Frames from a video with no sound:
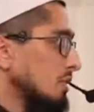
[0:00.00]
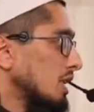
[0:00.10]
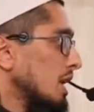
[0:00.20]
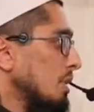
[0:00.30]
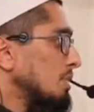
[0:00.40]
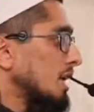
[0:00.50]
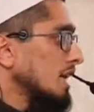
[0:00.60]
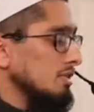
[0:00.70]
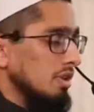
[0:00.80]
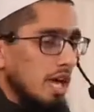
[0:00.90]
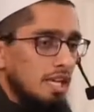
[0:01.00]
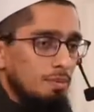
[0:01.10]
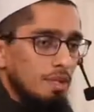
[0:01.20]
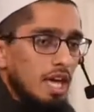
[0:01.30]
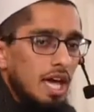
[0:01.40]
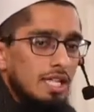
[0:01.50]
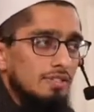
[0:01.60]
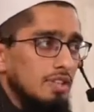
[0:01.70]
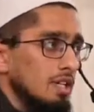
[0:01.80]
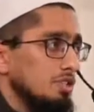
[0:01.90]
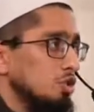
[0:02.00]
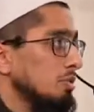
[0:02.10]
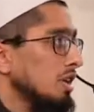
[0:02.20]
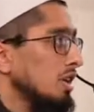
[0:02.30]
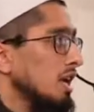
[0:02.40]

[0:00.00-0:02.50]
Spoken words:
Because it will end up in the hands of the consumer,